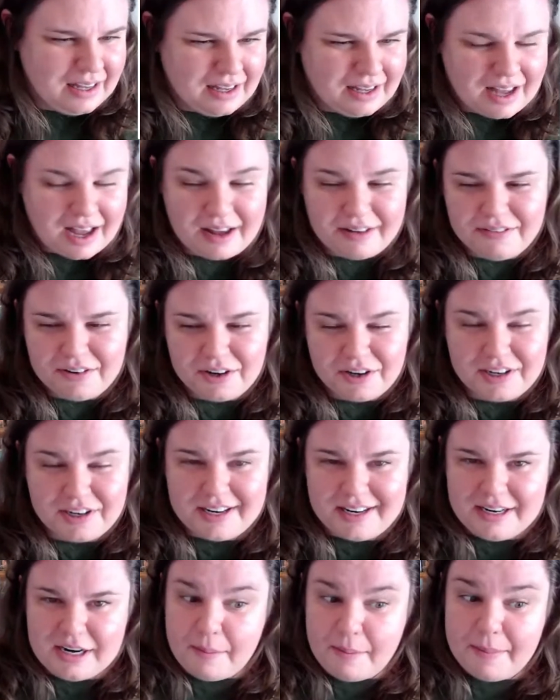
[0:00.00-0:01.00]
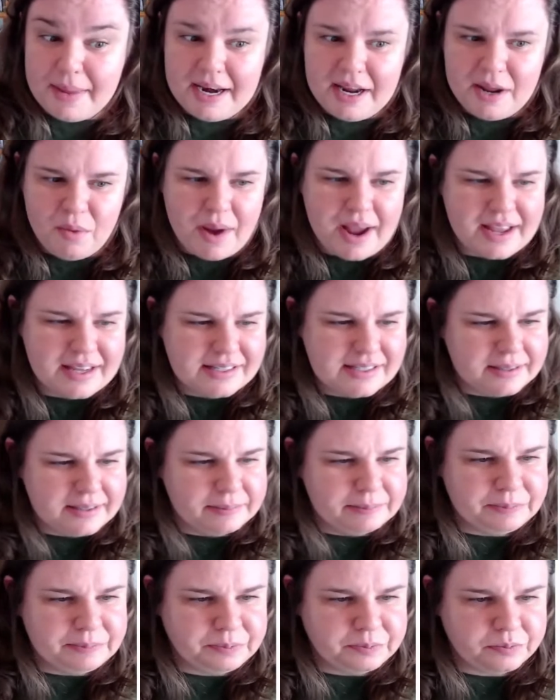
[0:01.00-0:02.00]
I've heard it many ways.
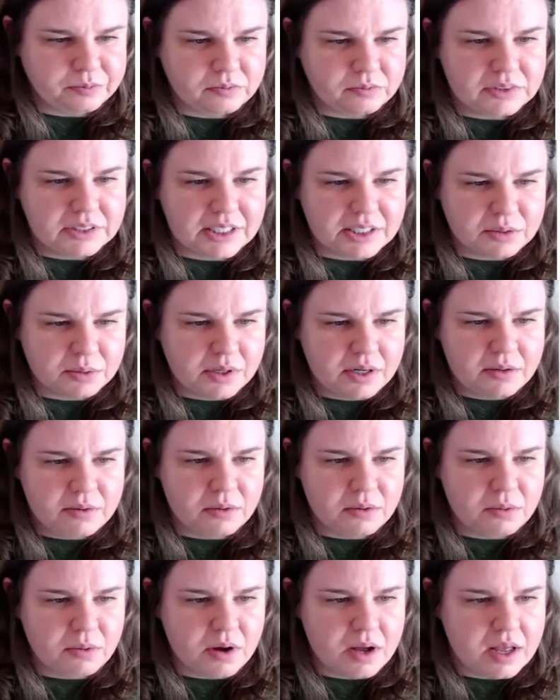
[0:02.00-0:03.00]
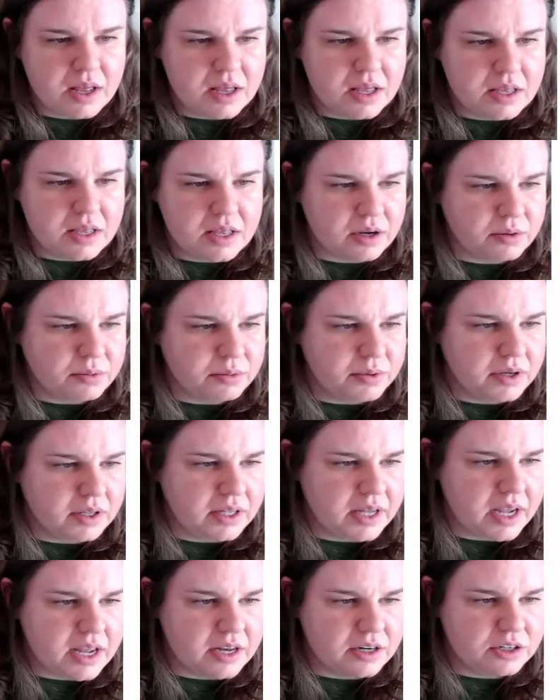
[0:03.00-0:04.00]
This one was a really
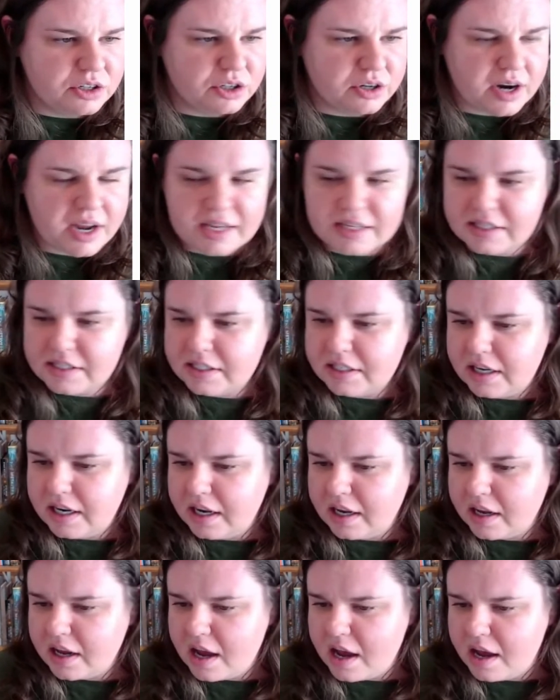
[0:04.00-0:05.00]
interesting,